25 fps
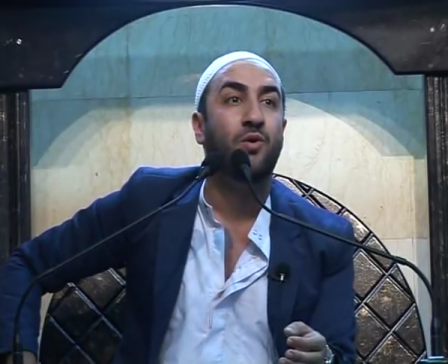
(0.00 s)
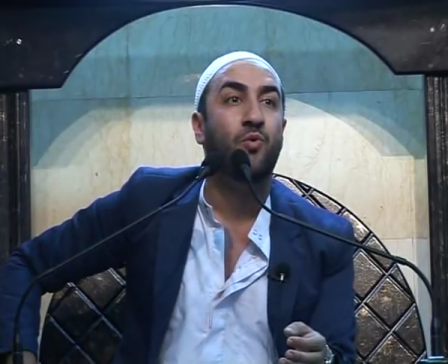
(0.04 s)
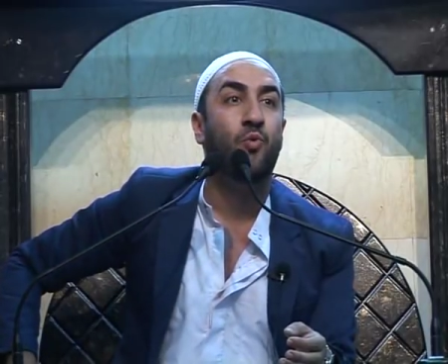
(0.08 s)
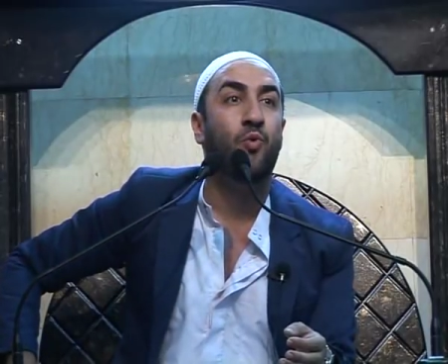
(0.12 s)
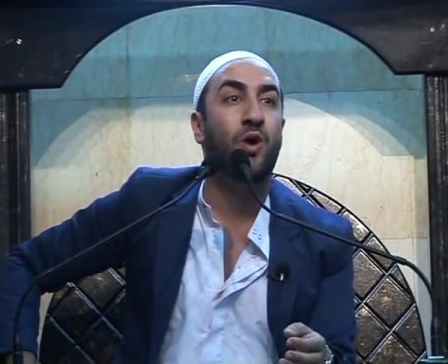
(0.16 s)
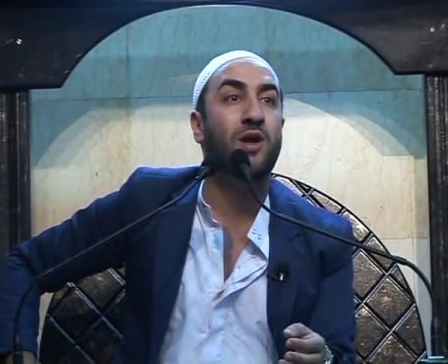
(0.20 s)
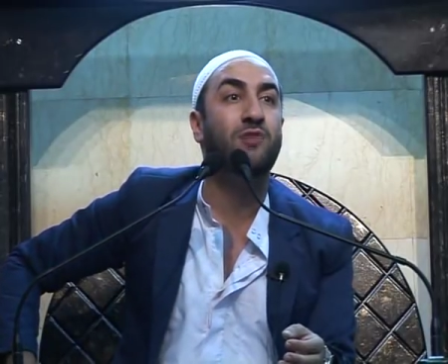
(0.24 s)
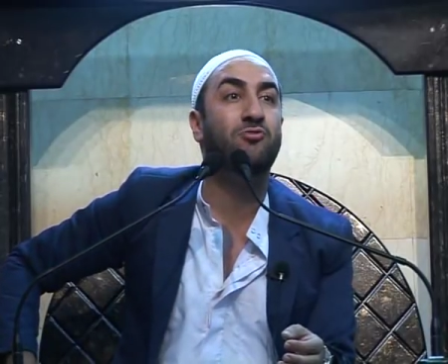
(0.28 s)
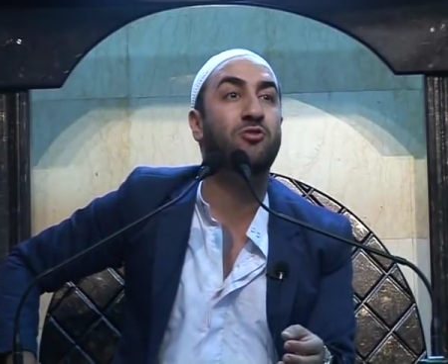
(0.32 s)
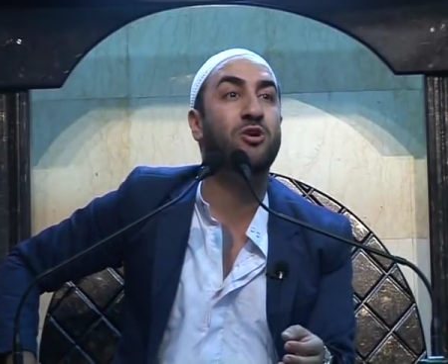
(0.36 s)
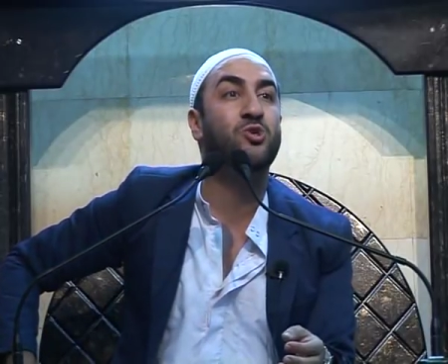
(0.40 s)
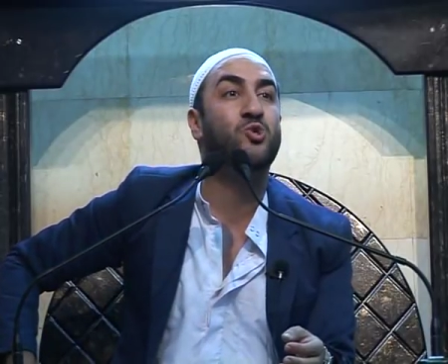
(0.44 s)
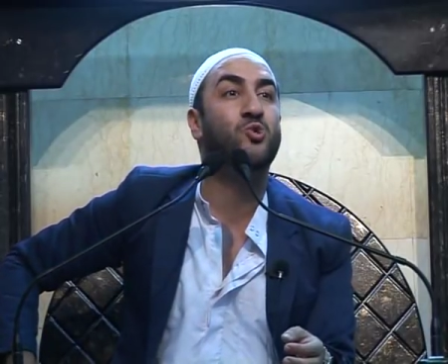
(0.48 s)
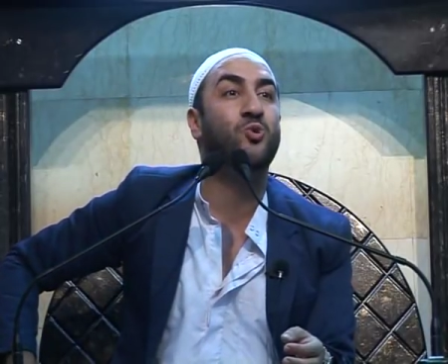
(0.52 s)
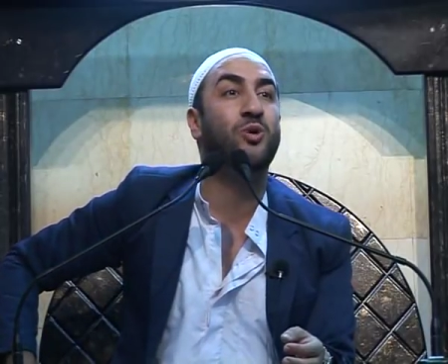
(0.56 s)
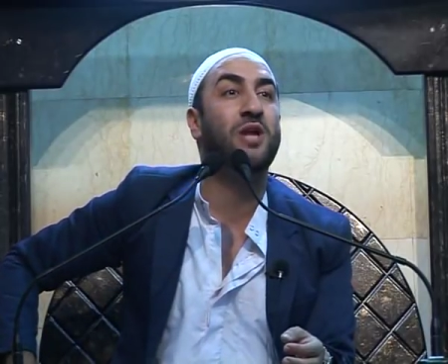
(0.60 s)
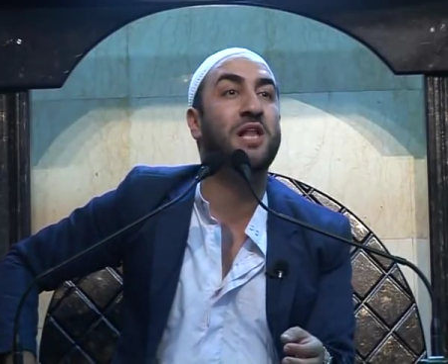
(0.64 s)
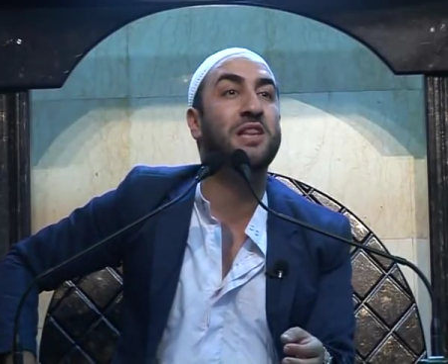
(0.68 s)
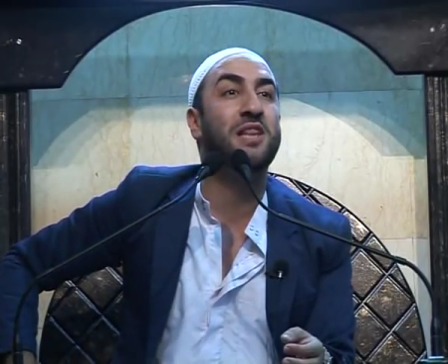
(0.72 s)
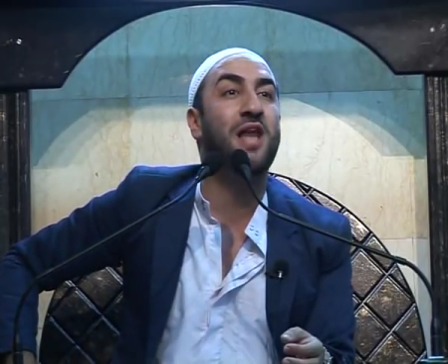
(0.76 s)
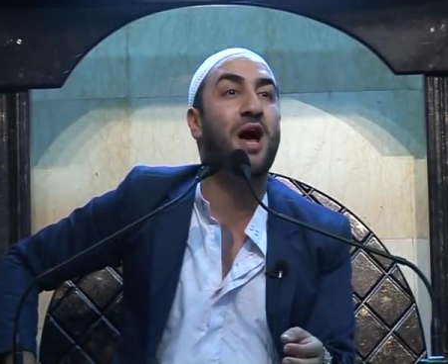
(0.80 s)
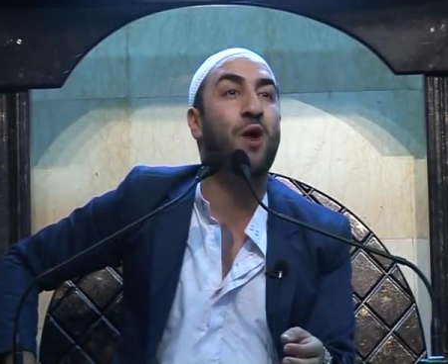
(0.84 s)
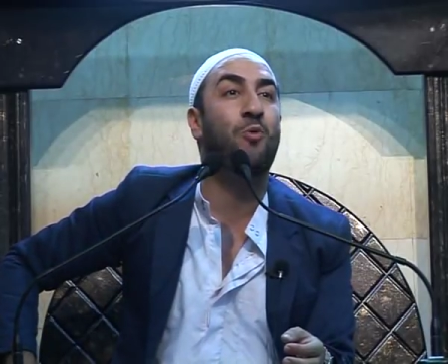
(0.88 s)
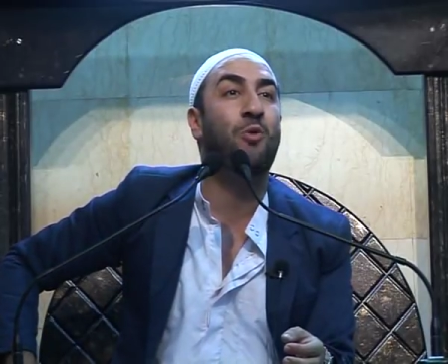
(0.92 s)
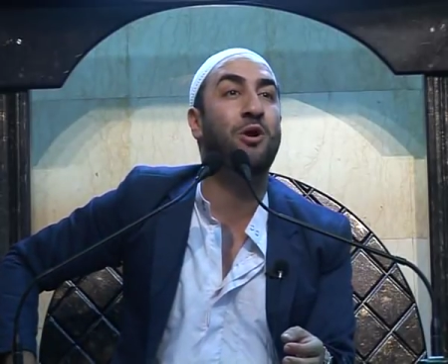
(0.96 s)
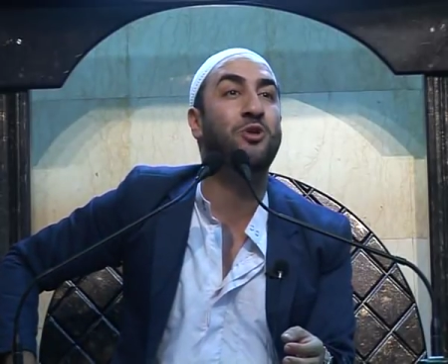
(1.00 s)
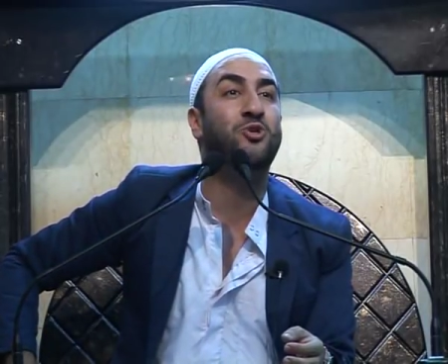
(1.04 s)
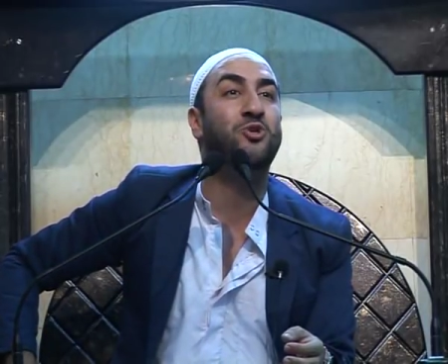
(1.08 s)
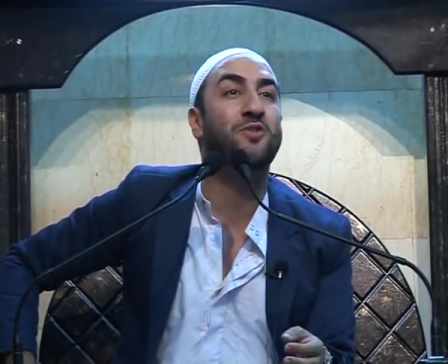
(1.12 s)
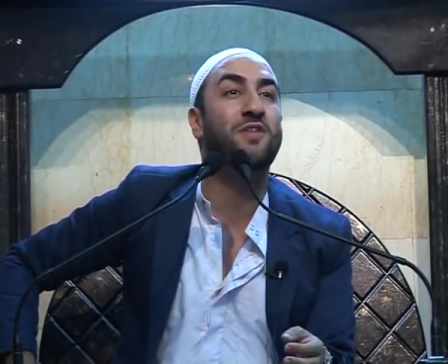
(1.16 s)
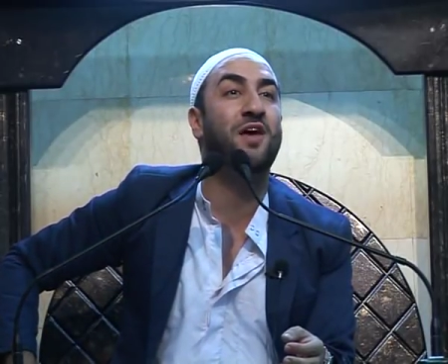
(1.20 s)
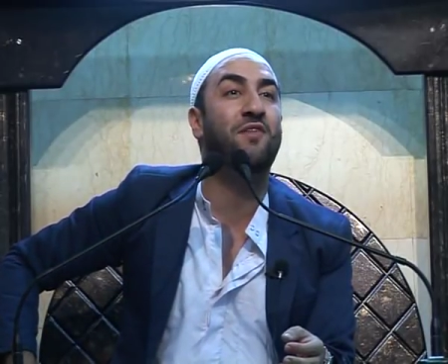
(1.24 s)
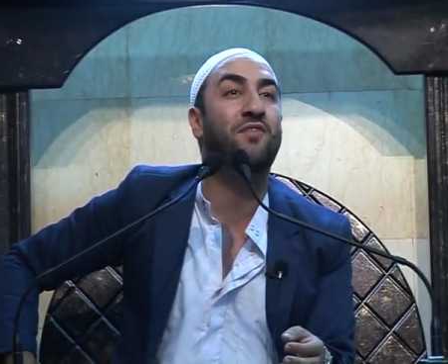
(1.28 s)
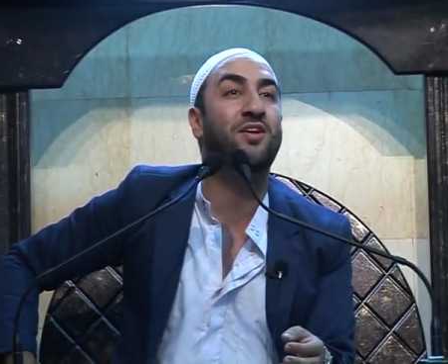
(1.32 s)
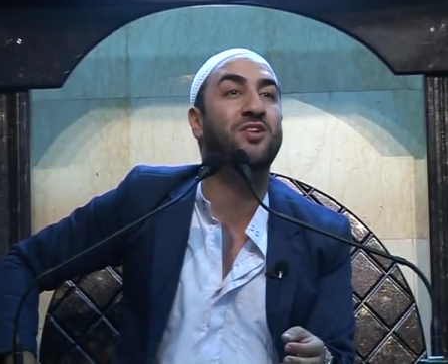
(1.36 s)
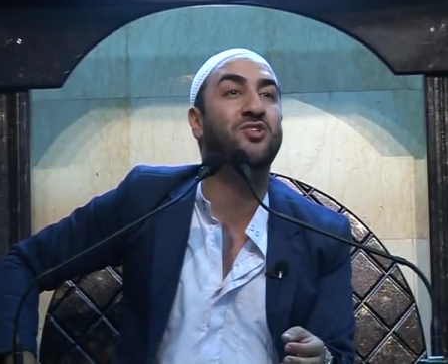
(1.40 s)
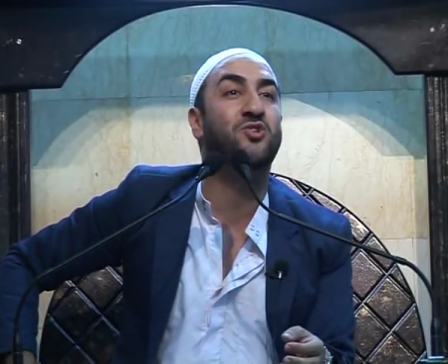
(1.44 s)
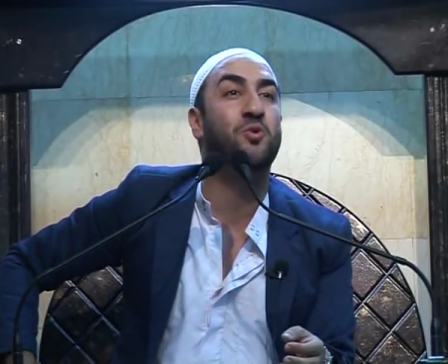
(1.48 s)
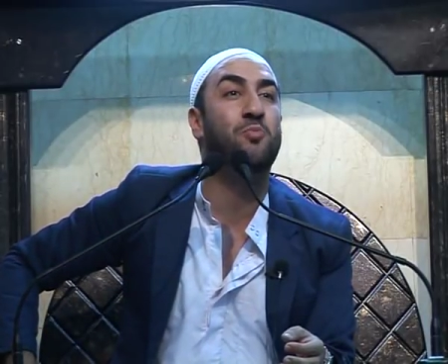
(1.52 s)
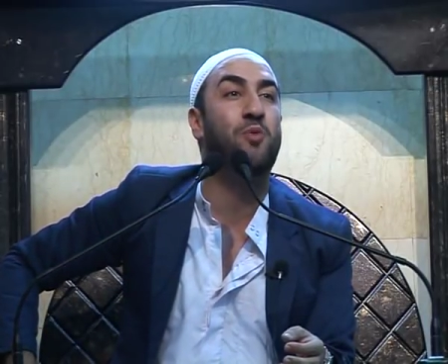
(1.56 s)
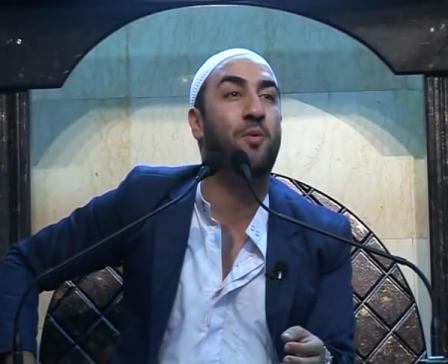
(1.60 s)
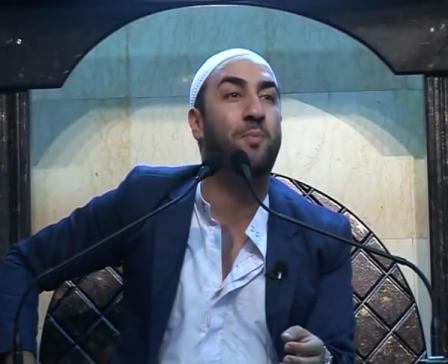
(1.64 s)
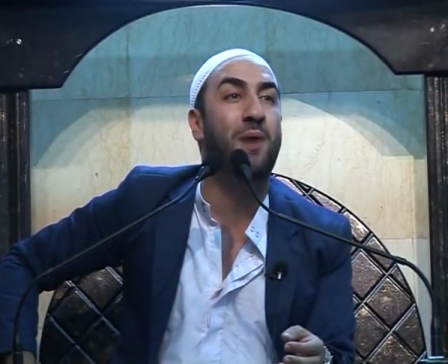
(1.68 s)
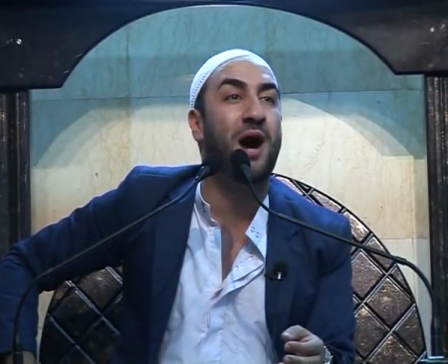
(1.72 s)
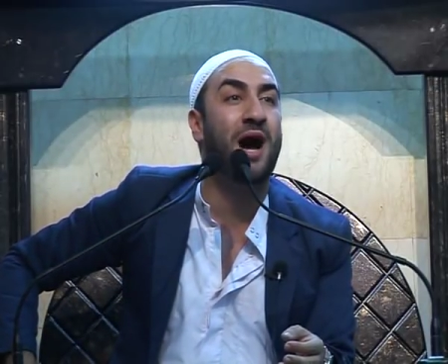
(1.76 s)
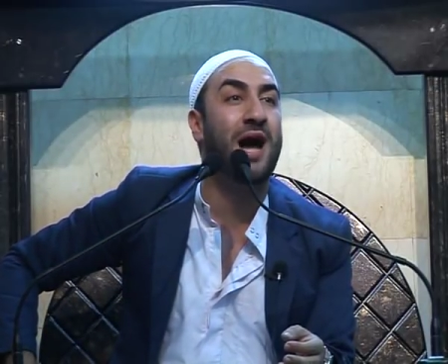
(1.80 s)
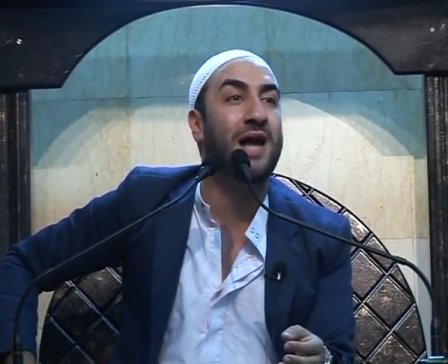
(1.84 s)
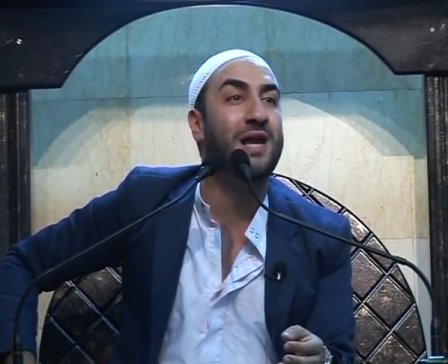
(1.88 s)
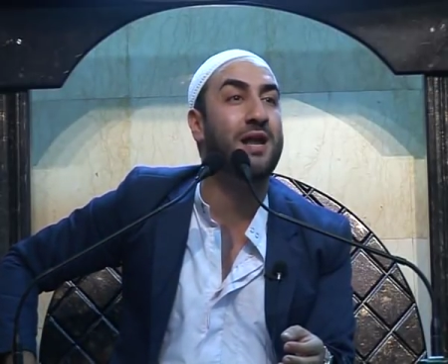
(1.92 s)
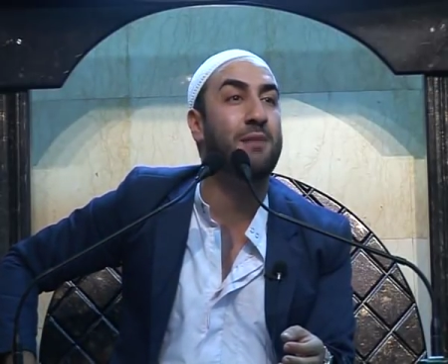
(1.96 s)
When Rasulullah went to the event of
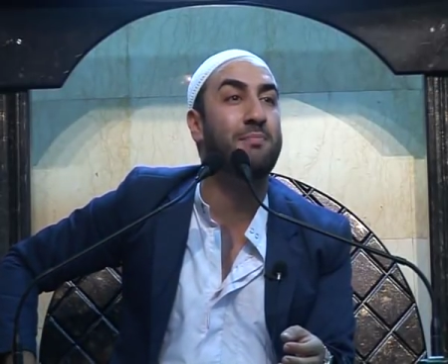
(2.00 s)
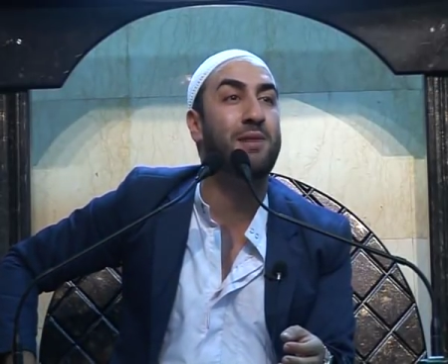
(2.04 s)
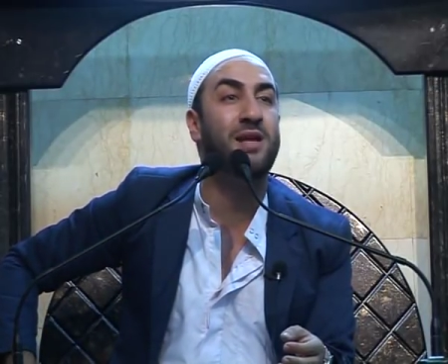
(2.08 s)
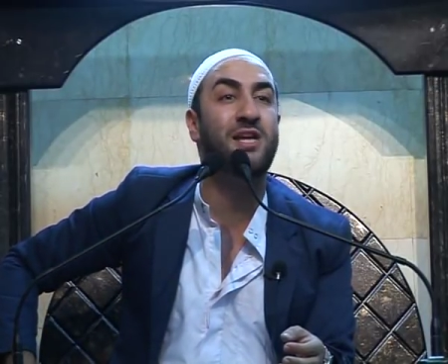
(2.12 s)
Mubahala,